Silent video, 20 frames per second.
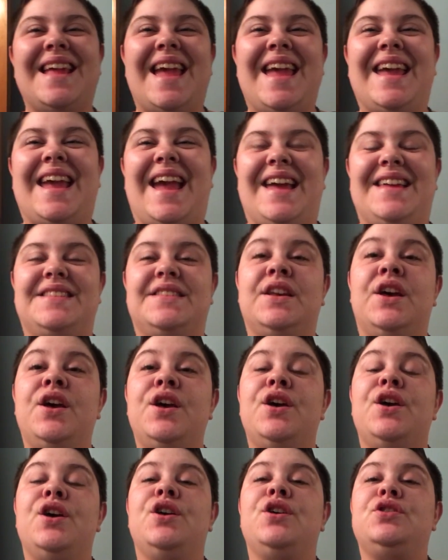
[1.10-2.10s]
Hey guys,
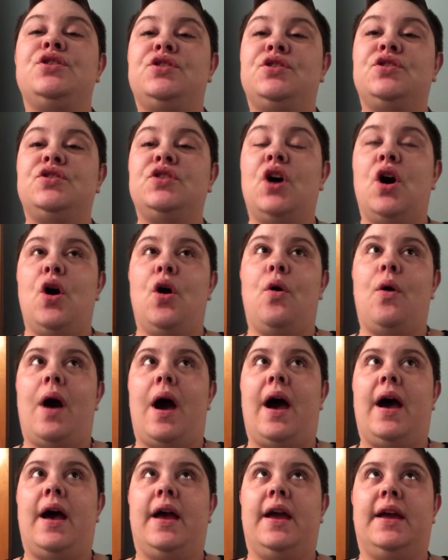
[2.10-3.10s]
so
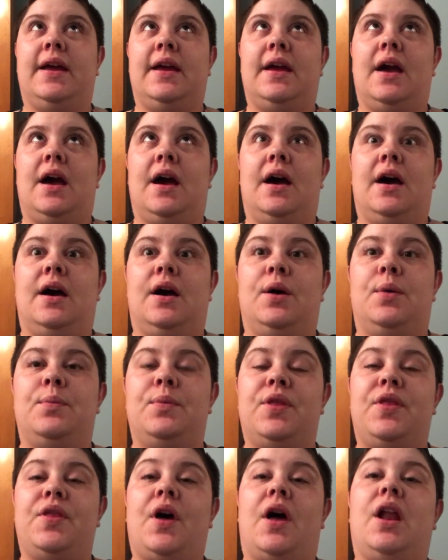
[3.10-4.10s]
I
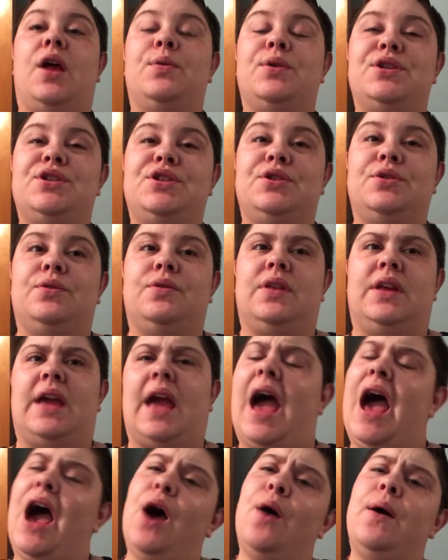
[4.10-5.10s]
thought I would do the
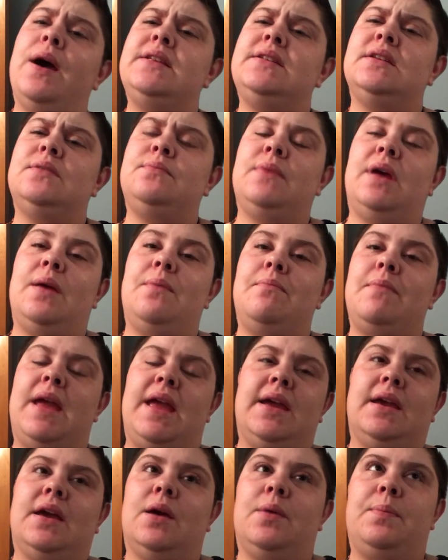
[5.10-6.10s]
how I did my
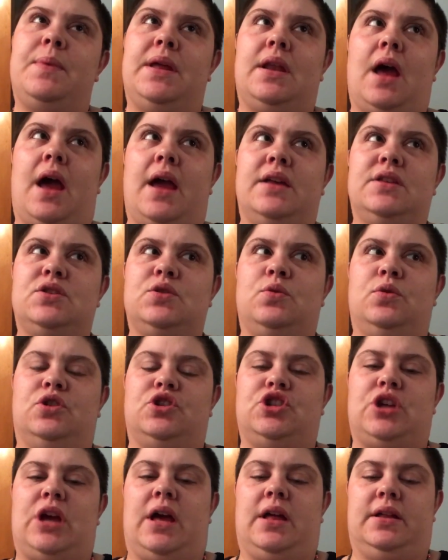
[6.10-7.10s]
makeup in high school
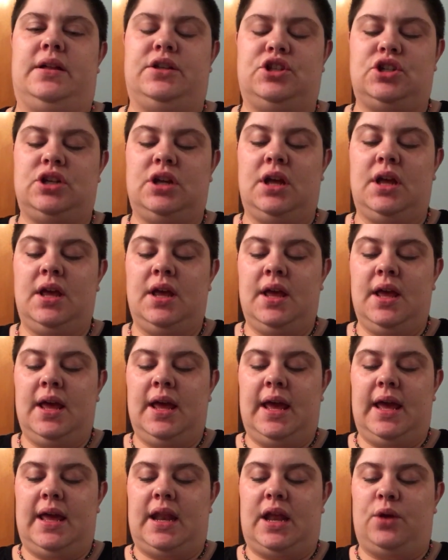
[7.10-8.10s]
challenge,
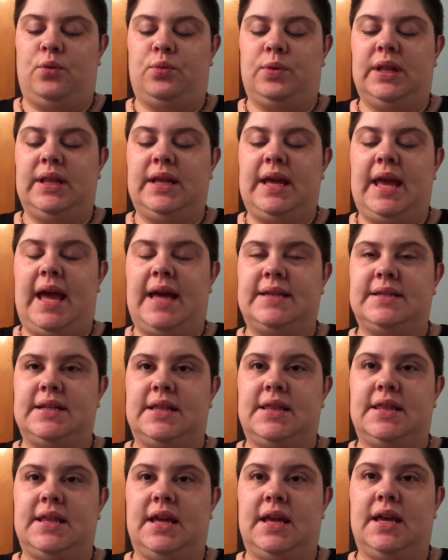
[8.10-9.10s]
and I really had to
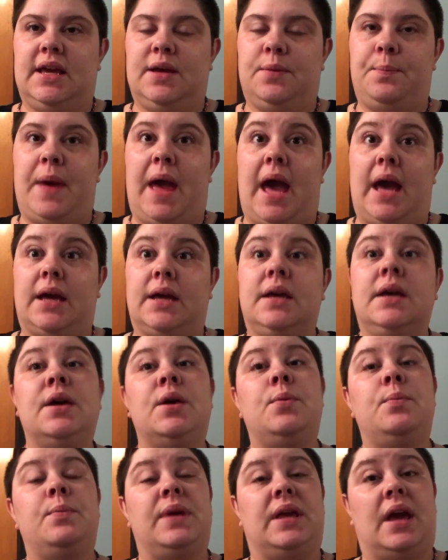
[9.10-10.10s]
think back
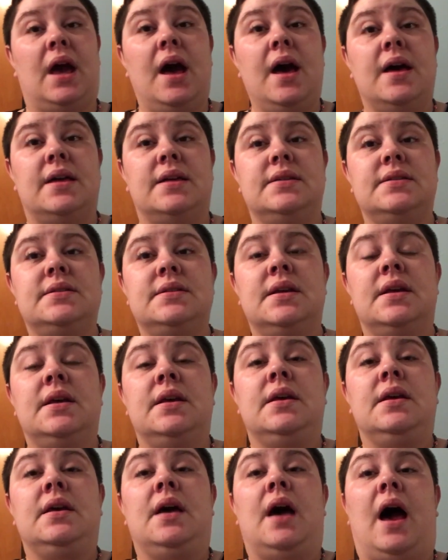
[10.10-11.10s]
because
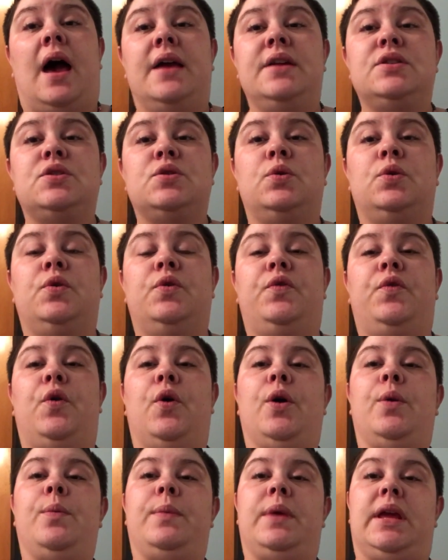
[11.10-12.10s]
high school
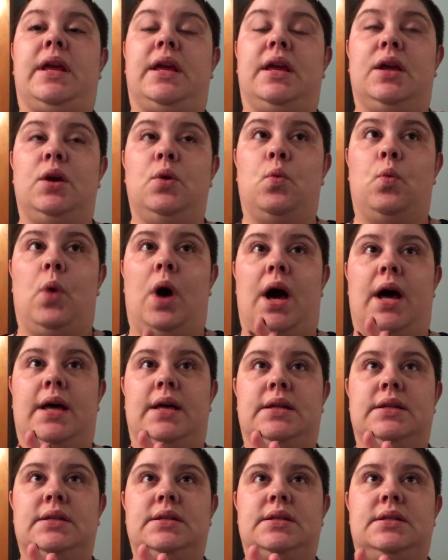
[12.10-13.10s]
for me
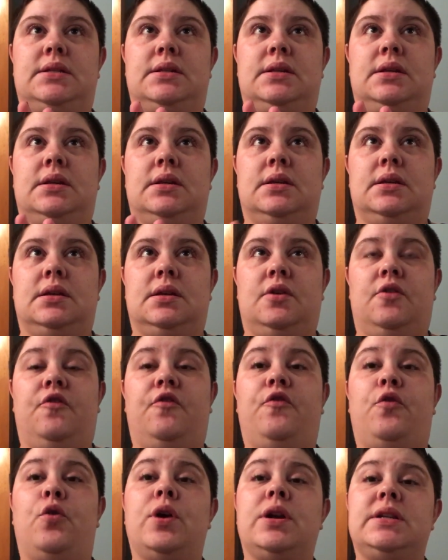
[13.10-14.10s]
was
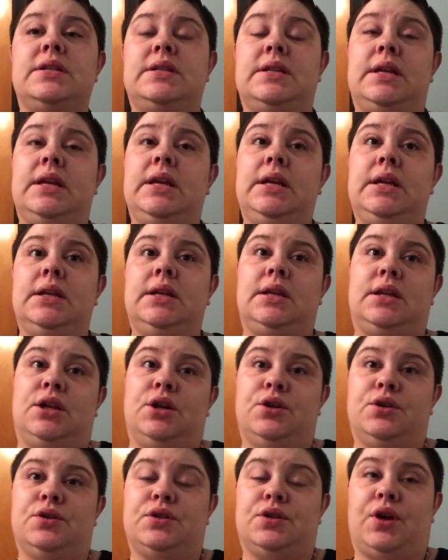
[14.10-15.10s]
14
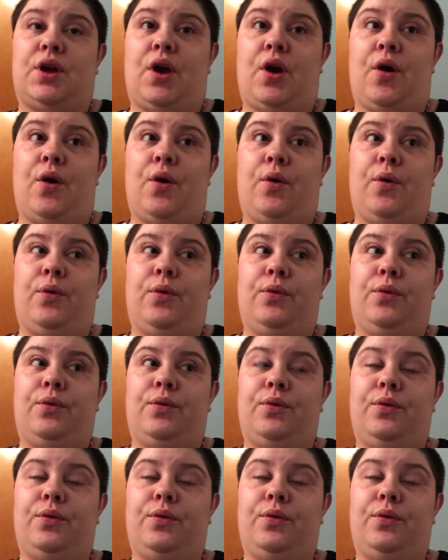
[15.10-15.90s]
years ago.